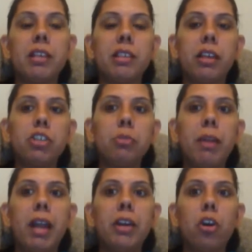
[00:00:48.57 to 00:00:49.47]
Such
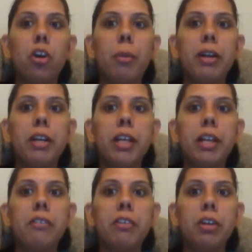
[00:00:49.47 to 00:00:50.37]
plan documented
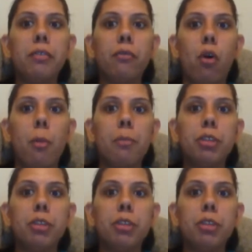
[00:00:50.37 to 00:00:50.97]
in written form